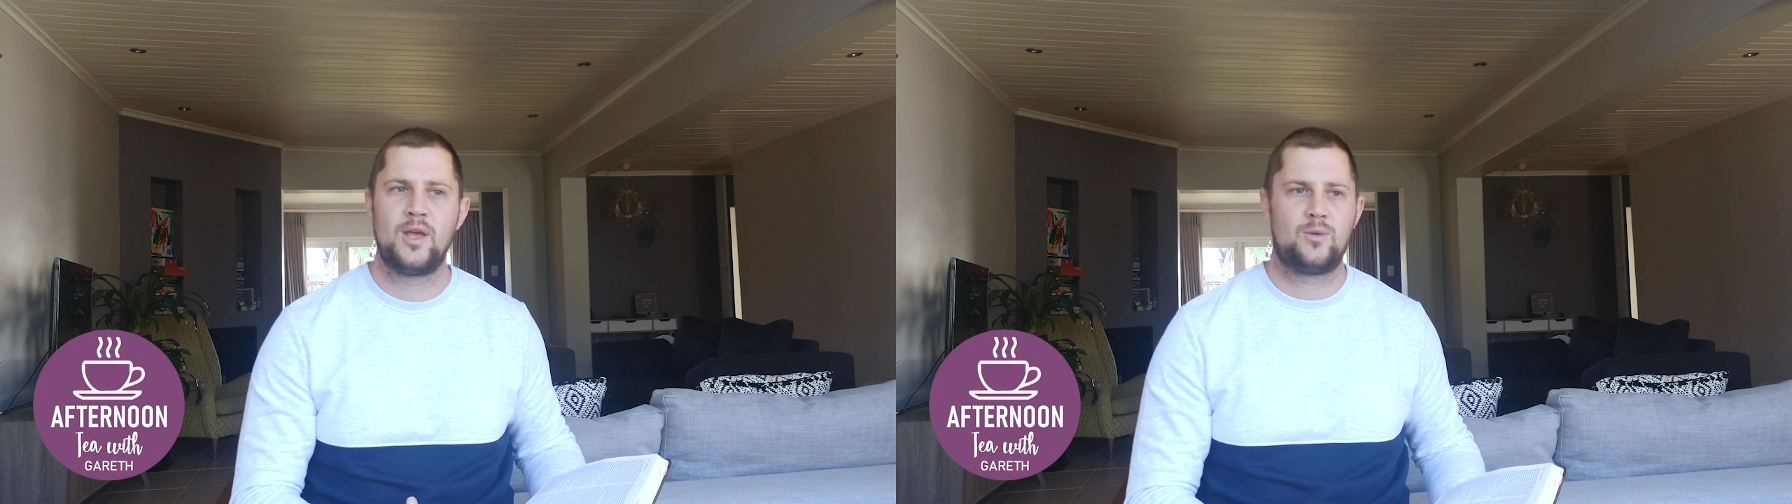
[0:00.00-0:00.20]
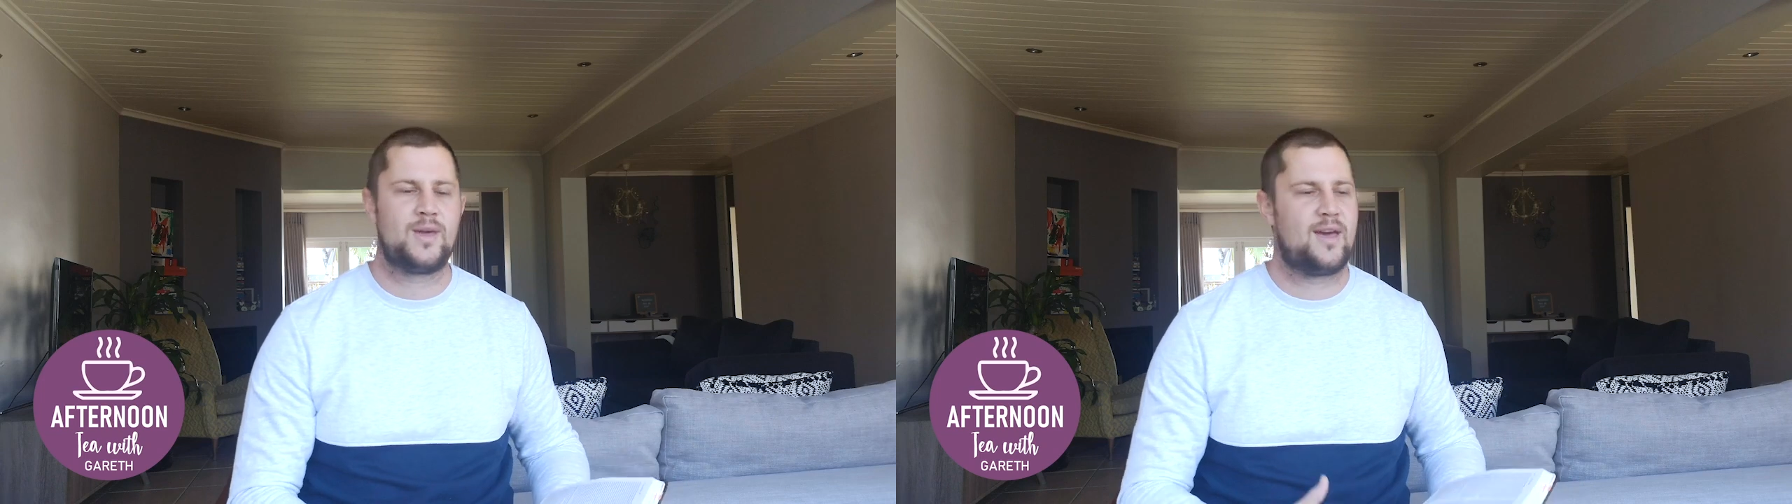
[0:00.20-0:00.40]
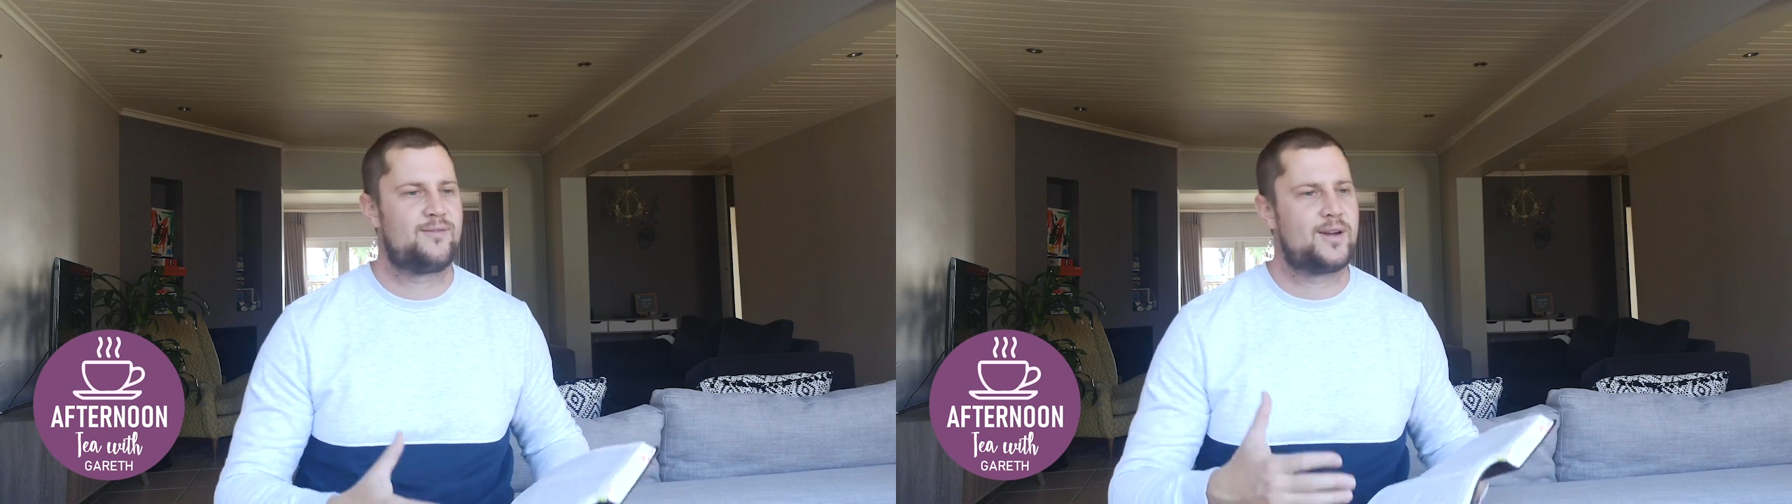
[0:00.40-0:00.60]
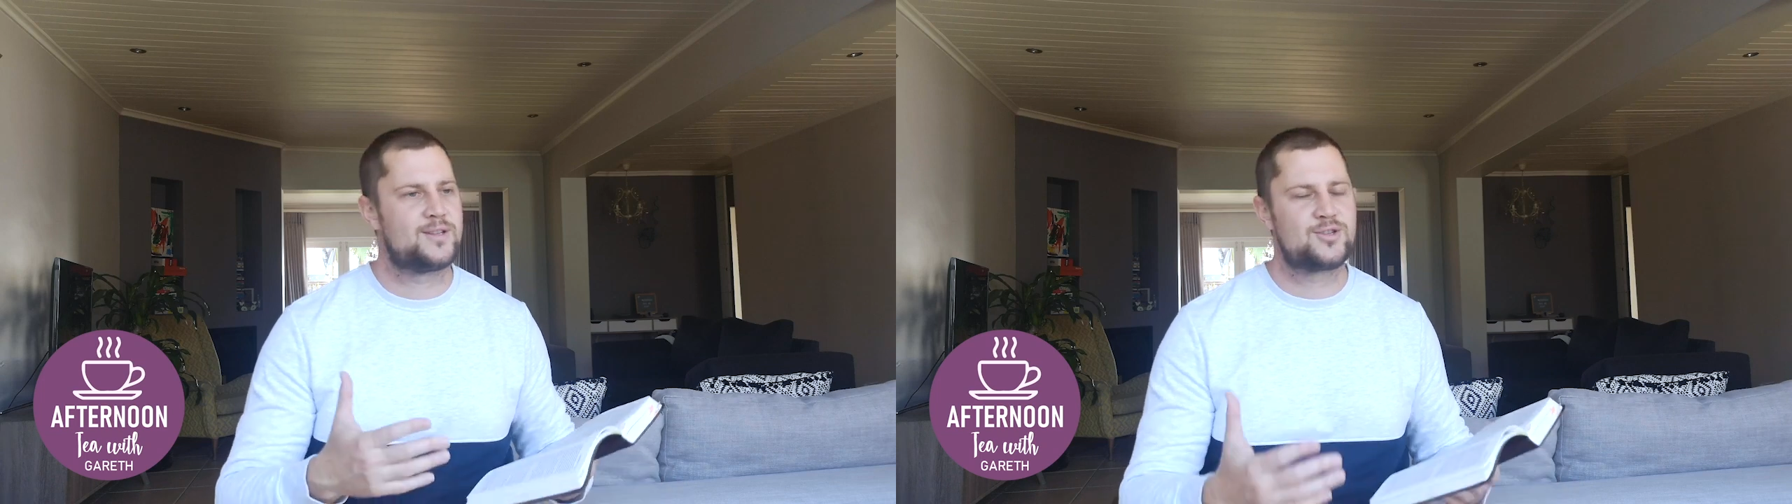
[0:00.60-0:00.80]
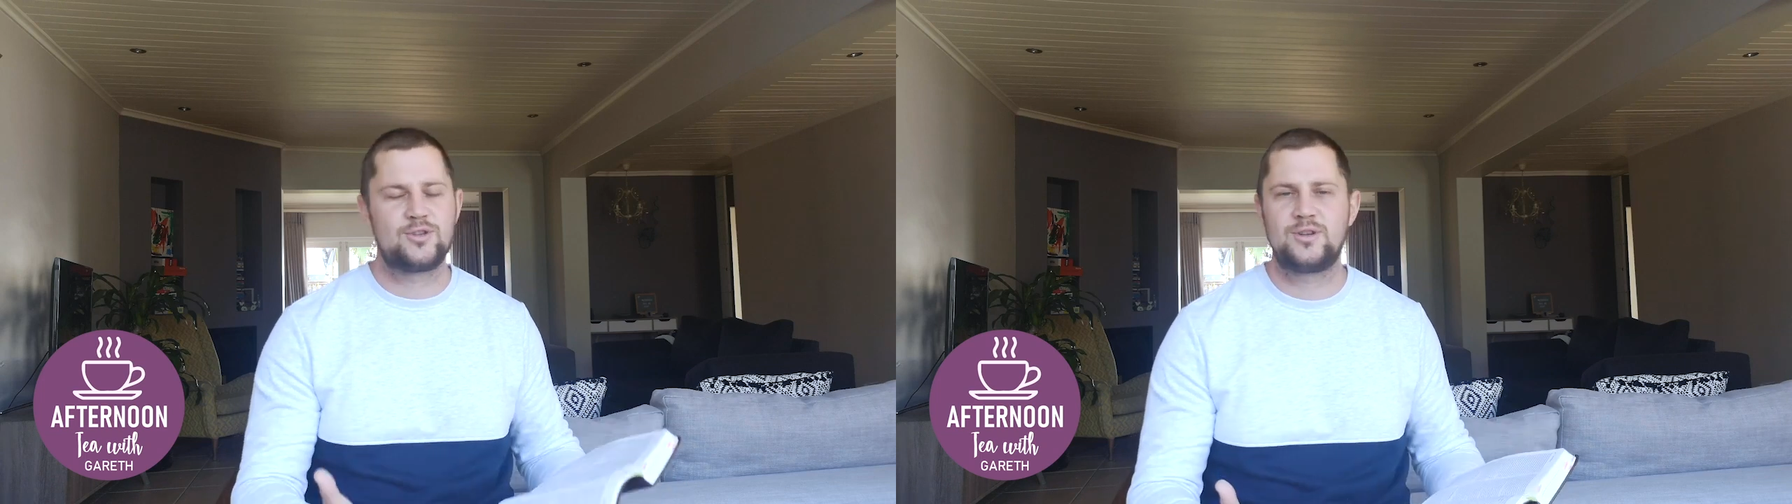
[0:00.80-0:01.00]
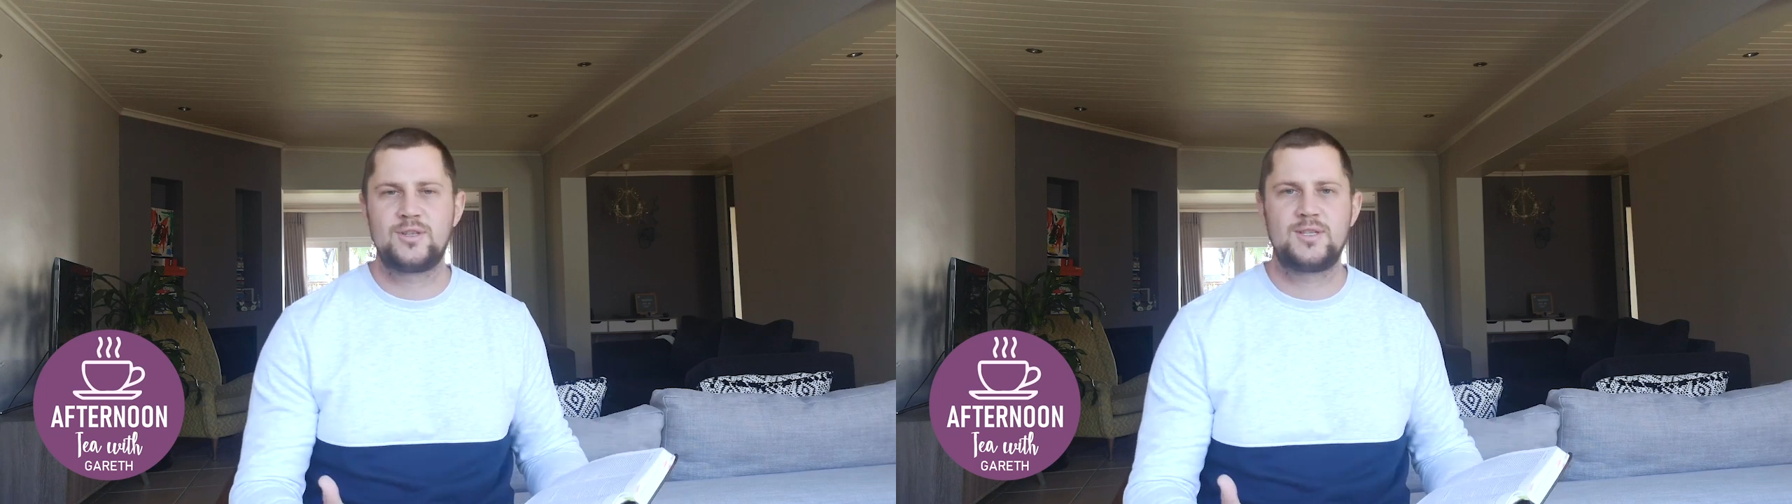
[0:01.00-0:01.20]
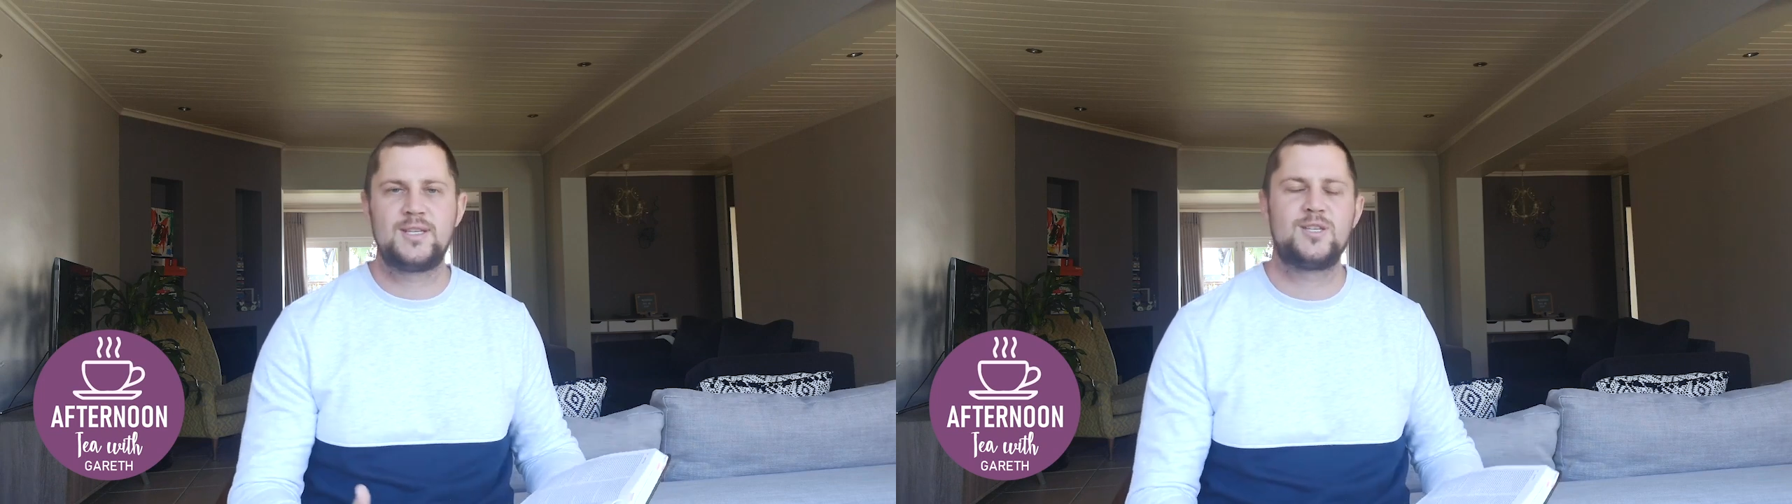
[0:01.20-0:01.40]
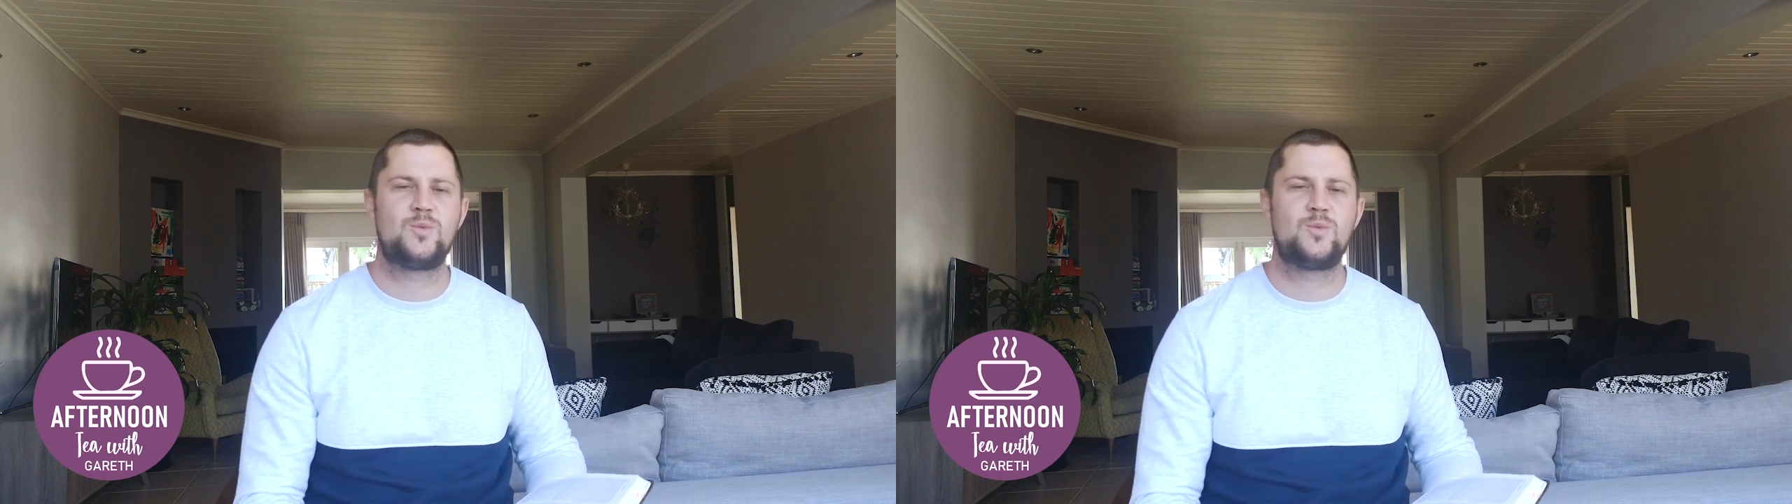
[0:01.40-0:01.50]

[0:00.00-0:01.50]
we have uncertainties,